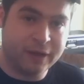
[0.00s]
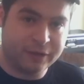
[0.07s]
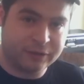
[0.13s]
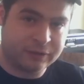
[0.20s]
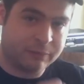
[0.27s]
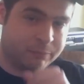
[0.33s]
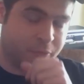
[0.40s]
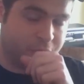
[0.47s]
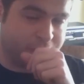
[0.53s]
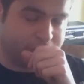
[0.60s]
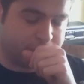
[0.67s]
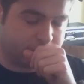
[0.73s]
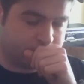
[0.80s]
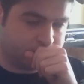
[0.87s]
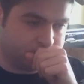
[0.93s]
Microsoft
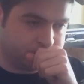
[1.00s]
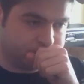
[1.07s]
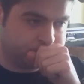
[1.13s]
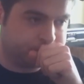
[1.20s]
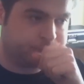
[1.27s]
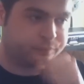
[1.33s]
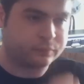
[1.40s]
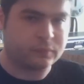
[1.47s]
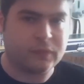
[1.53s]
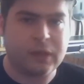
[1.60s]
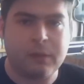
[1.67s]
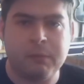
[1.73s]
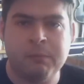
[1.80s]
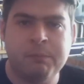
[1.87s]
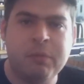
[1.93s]
points.
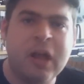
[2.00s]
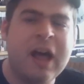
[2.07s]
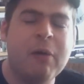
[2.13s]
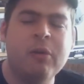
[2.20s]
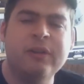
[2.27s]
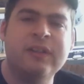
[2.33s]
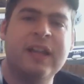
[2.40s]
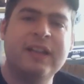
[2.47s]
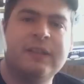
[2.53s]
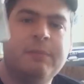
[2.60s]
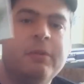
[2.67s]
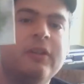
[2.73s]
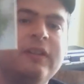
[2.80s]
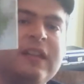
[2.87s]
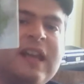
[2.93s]
But I would like to
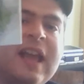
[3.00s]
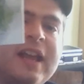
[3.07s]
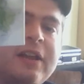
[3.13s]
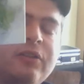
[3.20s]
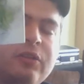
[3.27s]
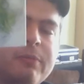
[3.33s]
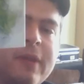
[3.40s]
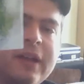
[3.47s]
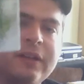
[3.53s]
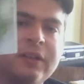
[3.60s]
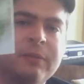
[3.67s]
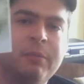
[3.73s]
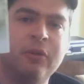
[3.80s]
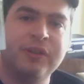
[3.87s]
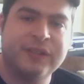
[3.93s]
put the eight hundred
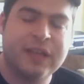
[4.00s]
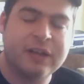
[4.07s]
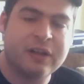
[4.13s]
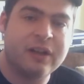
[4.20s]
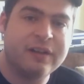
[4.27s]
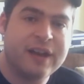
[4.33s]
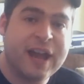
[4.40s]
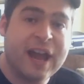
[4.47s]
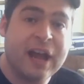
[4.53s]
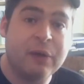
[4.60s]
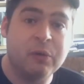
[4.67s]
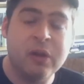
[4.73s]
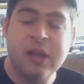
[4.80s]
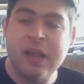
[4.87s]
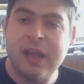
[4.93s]
Microsoft points that I've got
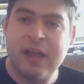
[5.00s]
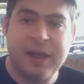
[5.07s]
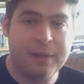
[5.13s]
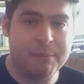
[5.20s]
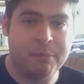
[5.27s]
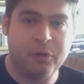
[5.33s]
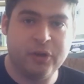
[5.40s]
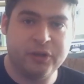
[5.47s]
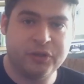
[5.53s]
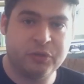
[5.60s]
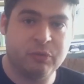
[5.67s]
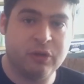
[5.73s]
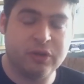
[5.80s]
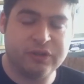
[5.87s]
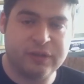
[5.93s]
now and put it
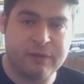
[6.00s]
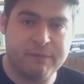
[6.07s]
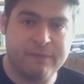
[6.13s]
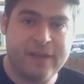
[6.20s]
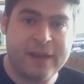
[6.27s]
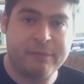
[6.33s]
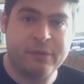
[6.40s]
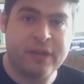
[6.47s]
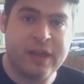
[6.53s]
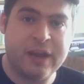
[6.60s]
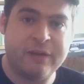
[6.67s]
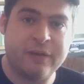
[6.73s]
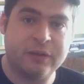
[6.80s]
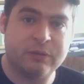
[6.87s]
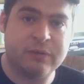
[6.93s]
towards um, Fable
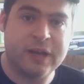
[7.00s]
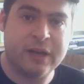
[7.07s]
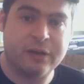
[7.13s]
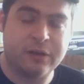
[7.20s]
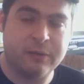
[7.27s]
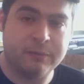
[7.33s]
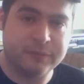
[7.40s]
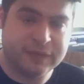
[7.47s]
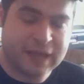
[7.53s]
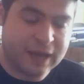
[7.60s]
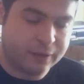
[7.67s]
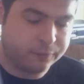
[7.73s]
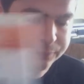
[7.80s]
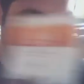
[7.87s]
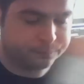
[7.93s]
Heroes when that comes
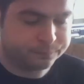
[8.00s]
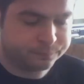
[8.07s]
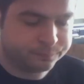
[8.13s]
out.